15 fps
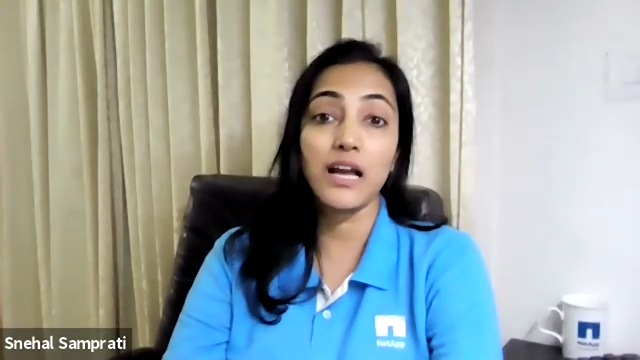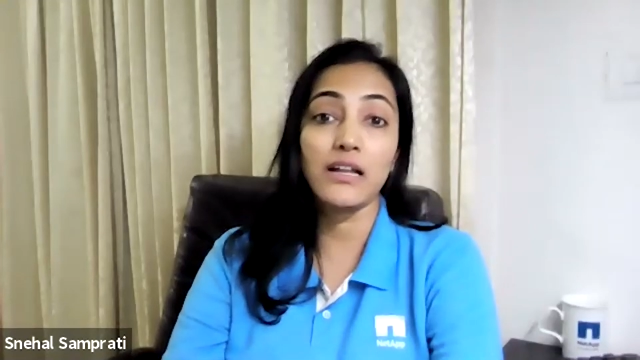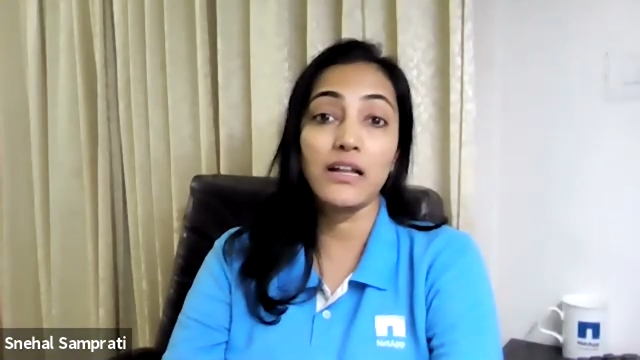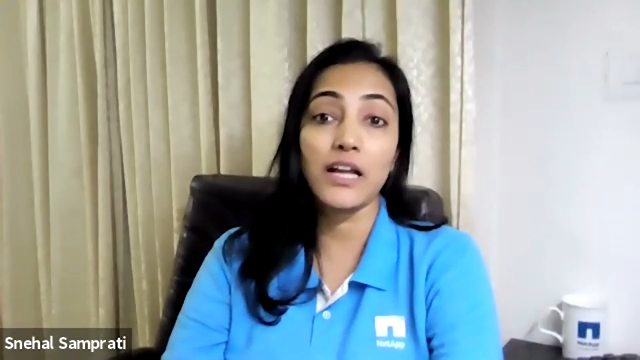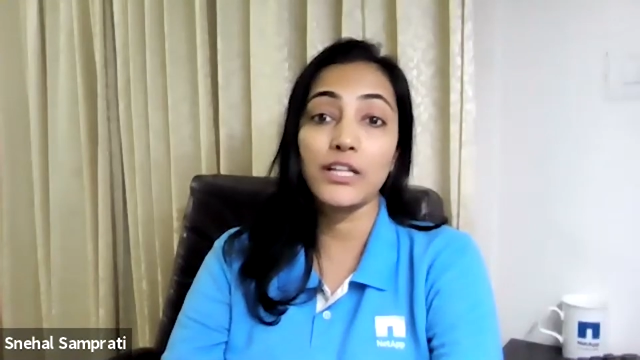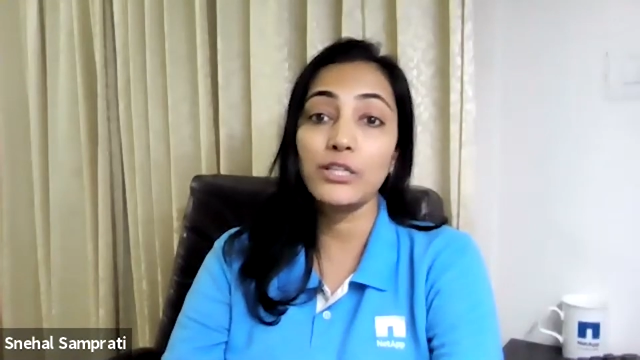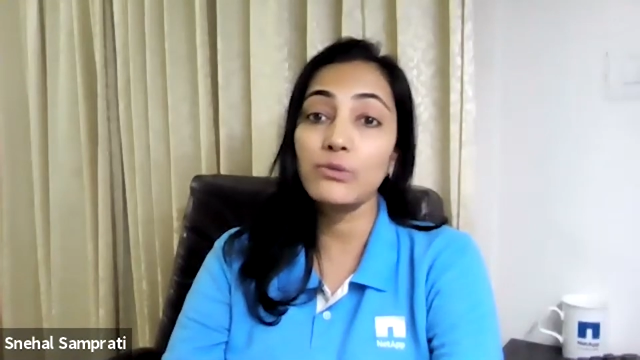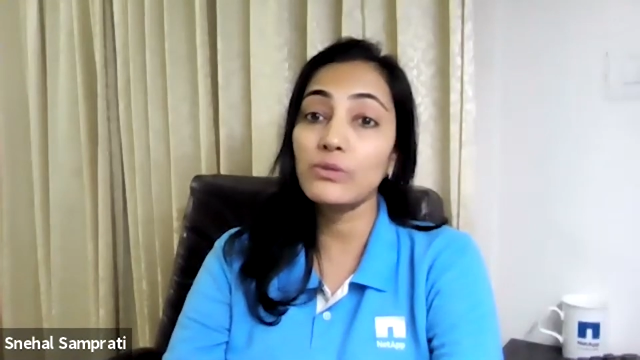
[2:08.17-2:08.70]
and
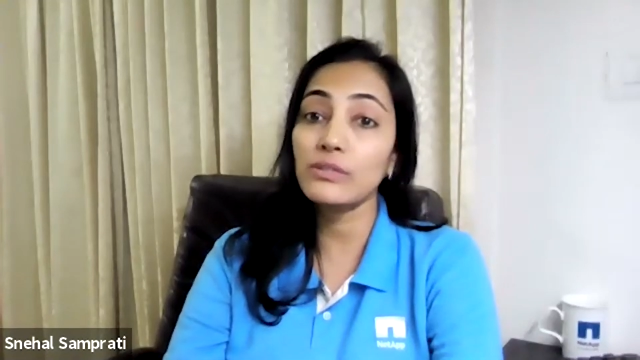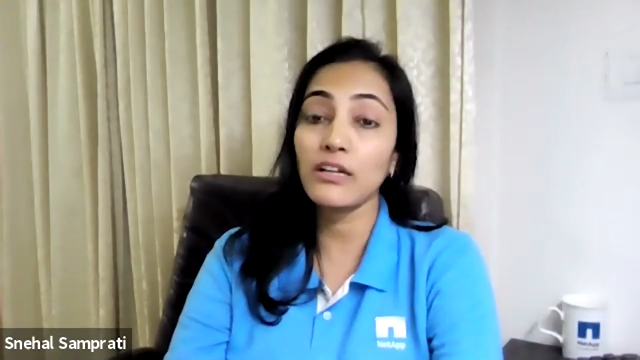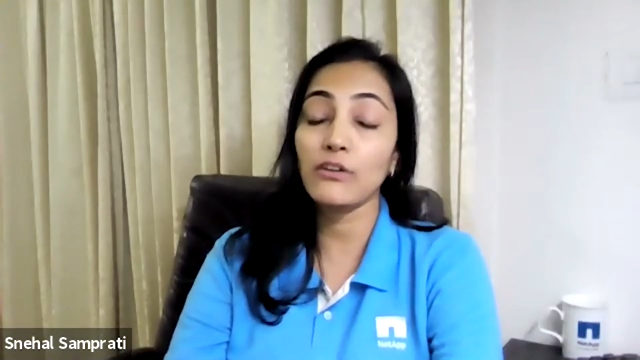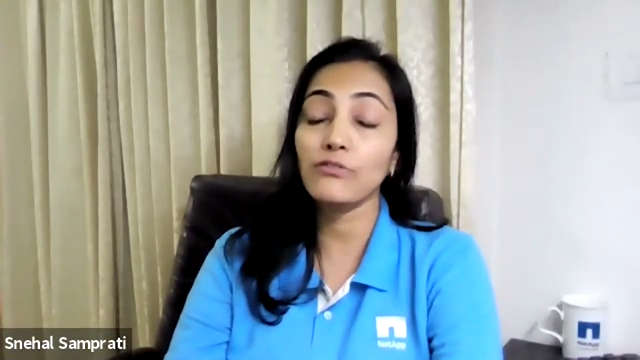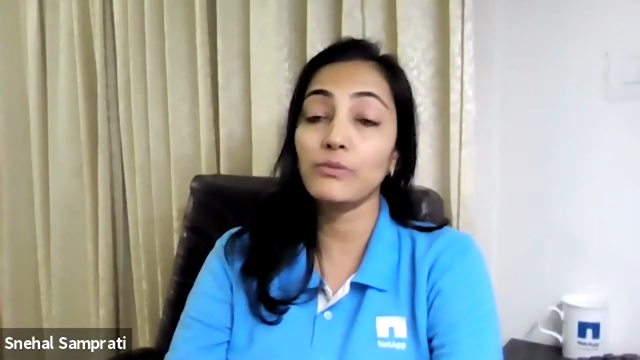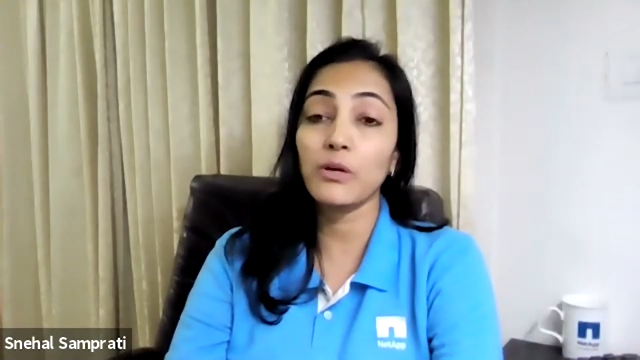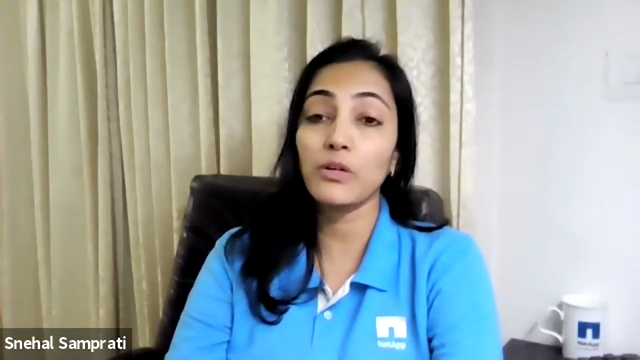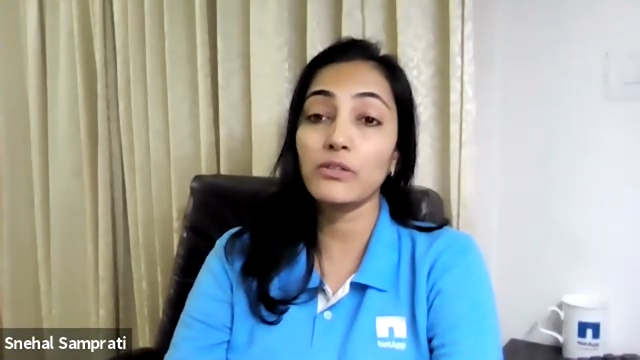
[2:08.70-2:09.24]
I knew
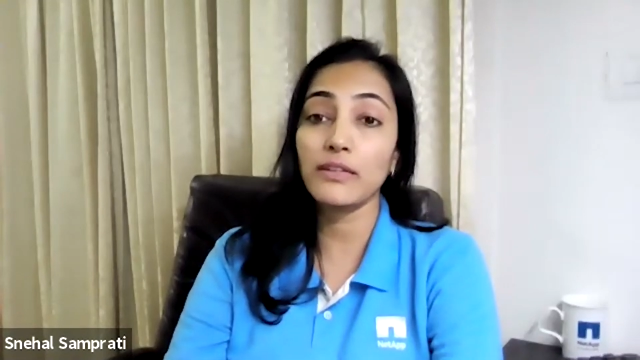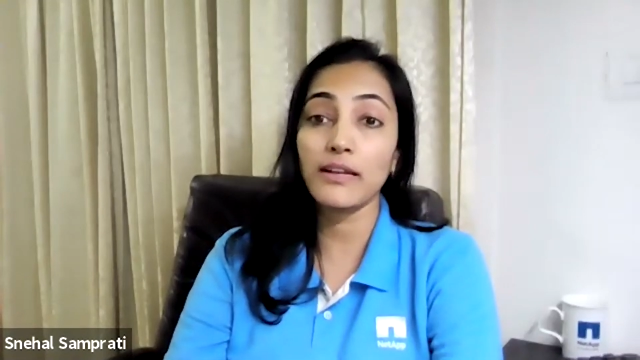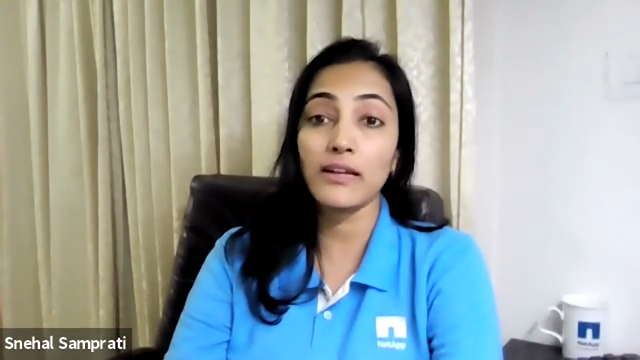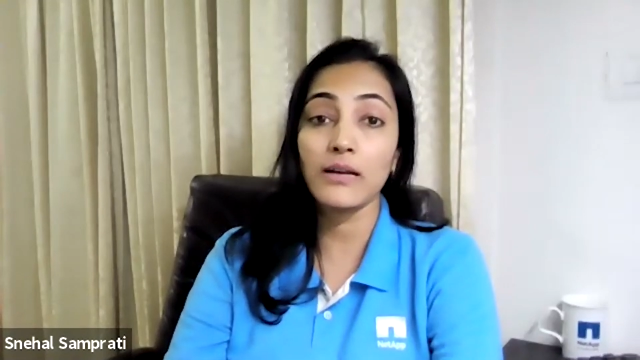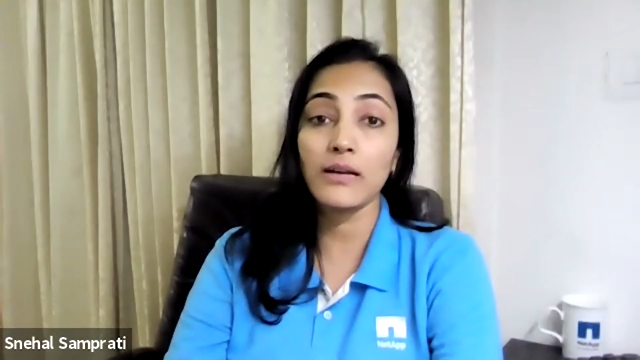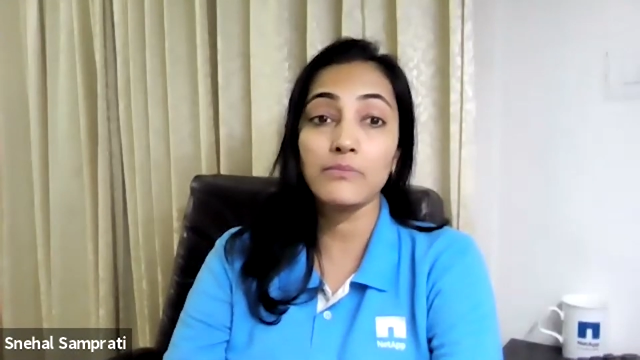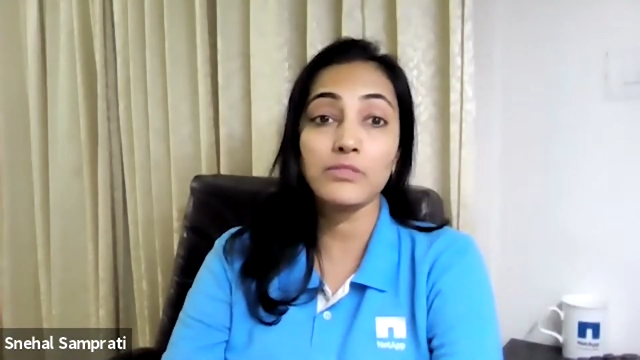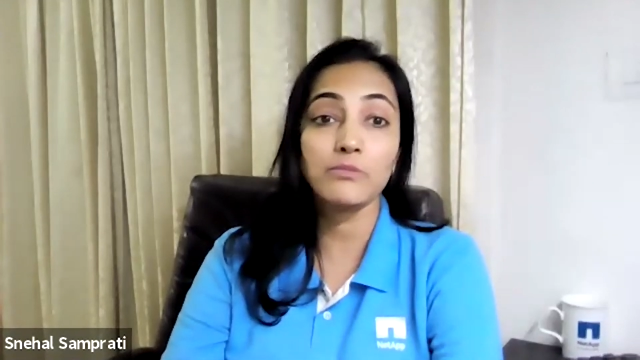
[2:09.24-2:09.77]
enough about
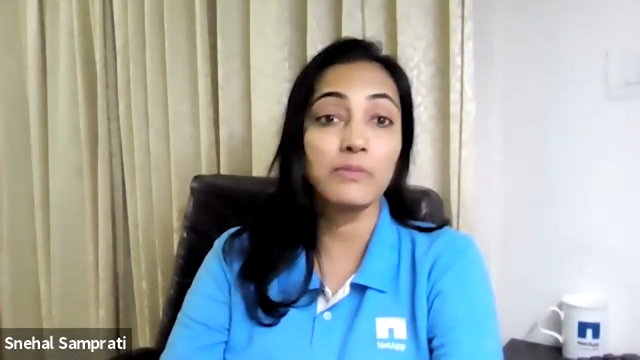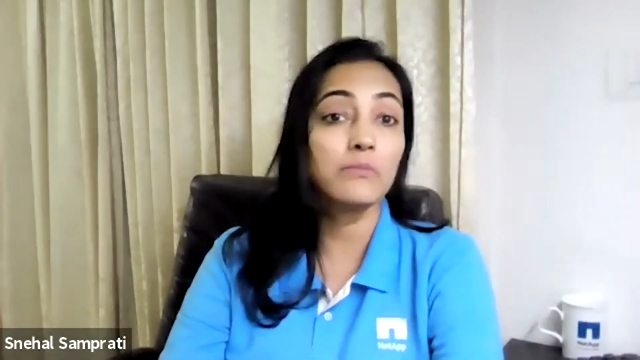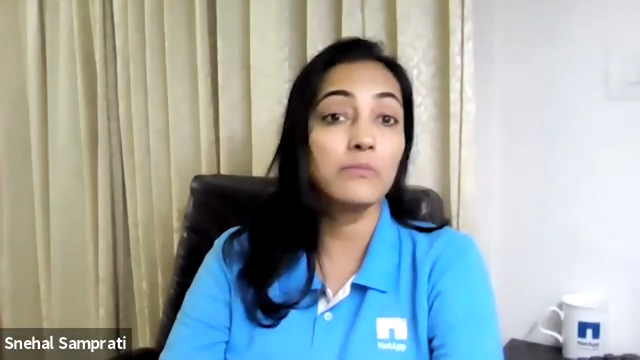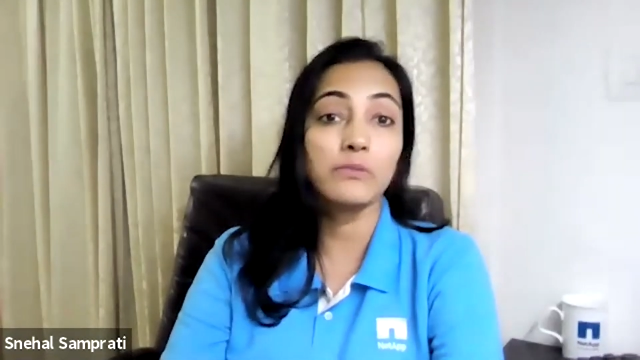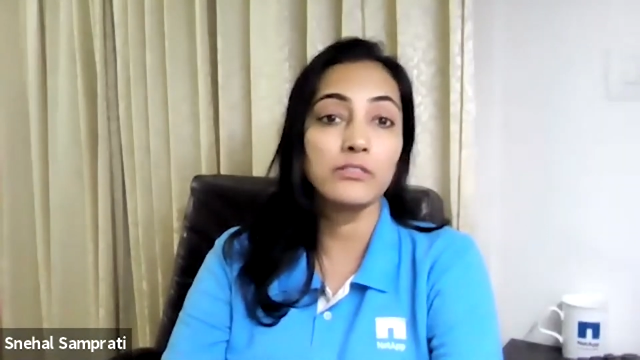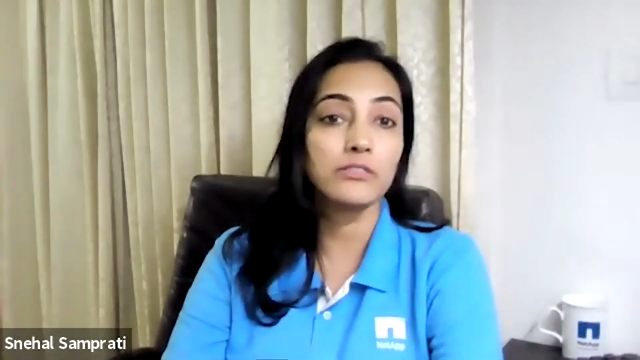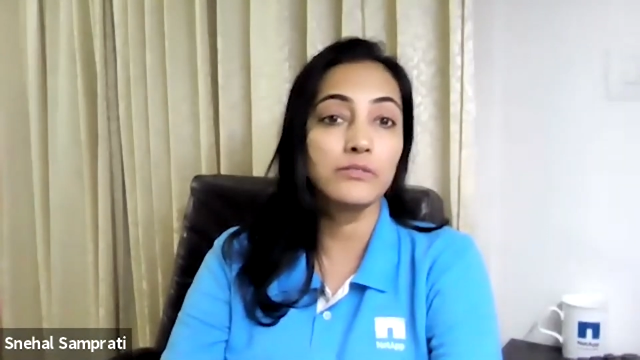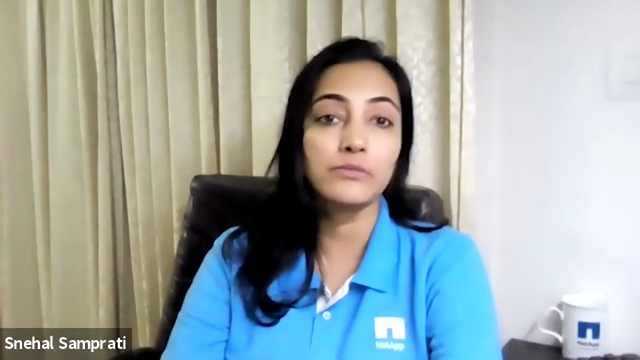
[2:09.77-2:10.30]
NetApp to be
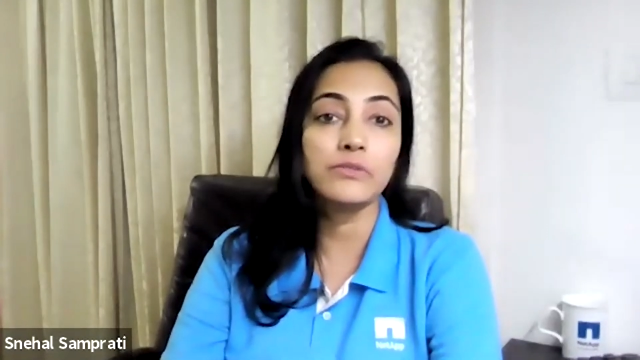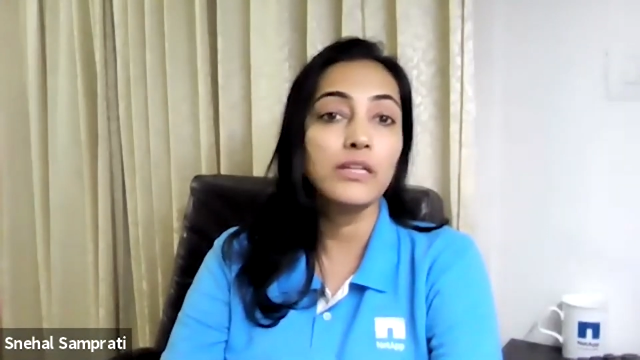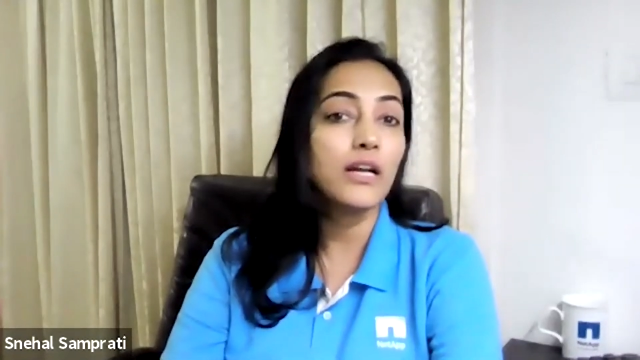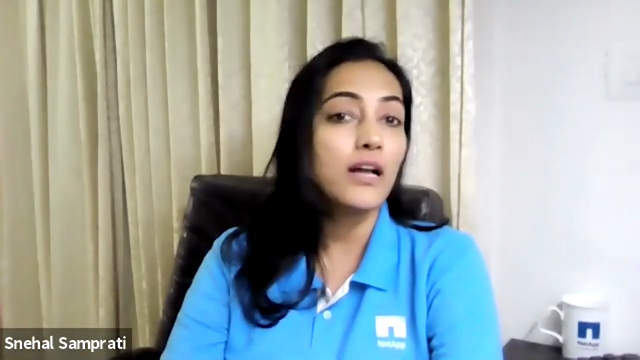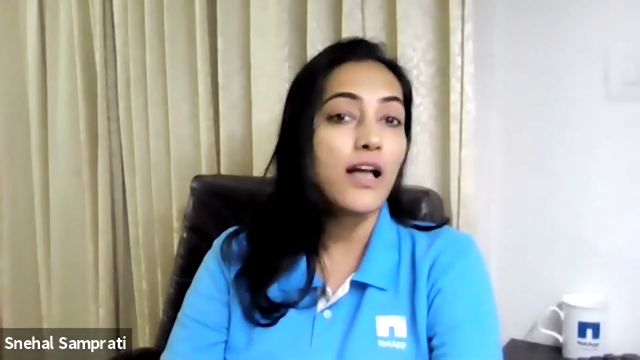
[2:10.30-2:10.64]
able to